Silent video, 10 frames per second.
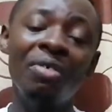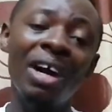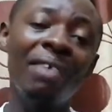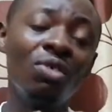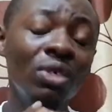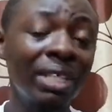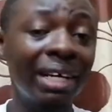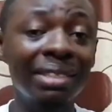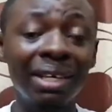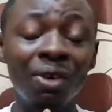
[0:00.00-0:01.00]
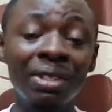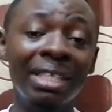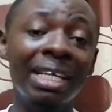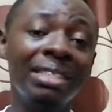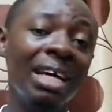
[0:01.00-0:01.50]
We have good
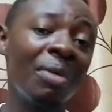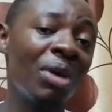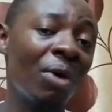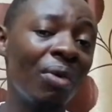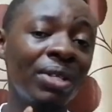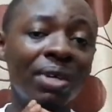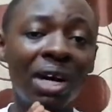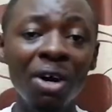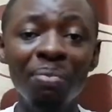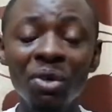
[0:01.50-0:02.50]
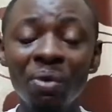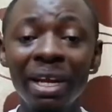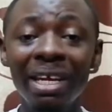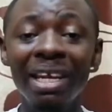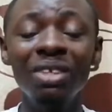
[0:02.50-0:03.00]
content that we are going to help you
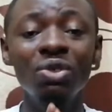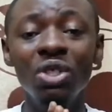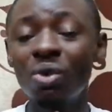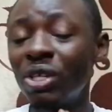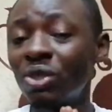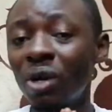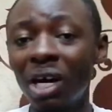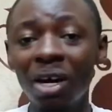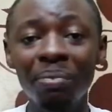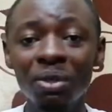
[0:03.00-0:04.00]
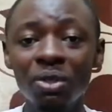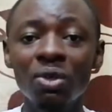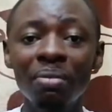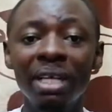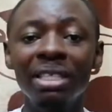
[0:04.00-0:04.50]
with it. That is going to help you
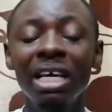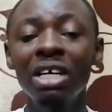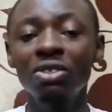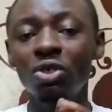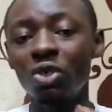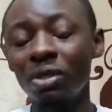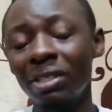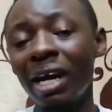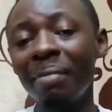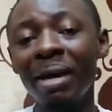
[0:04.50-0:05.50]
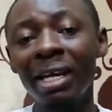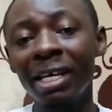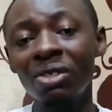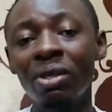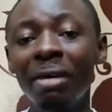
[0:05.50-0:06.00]
so much. So subscribe and
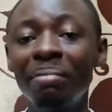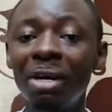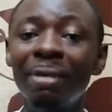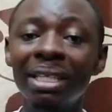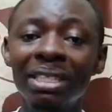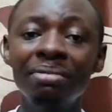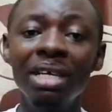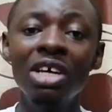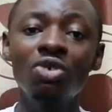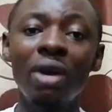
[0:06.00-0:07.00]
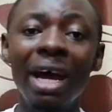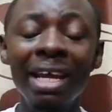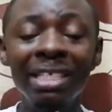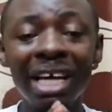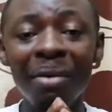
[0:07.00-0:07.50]
hit on the bell button so that
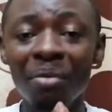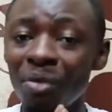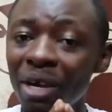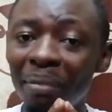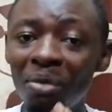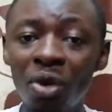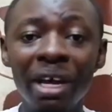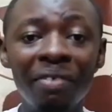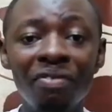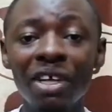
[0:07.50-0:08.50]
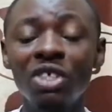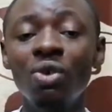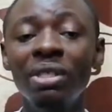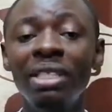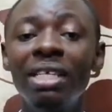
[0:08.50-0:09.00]
anytime we upload a fresh
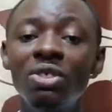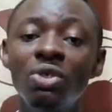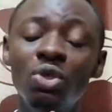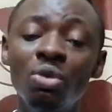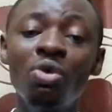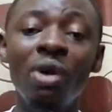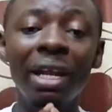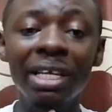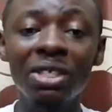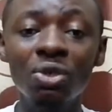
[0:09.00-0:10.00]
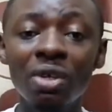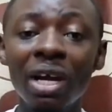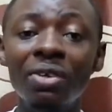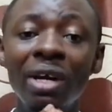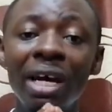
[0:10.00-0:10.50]
content, YouTube will alert you so
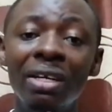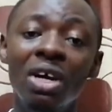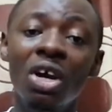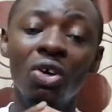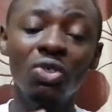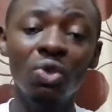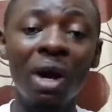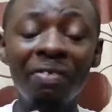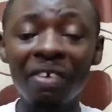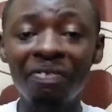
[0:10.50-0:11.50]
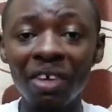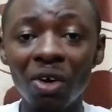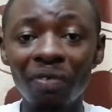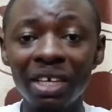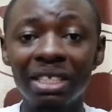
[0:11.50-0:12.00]
that you can also have a
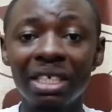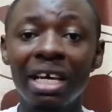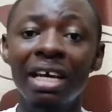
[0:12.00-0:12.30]
feel of it.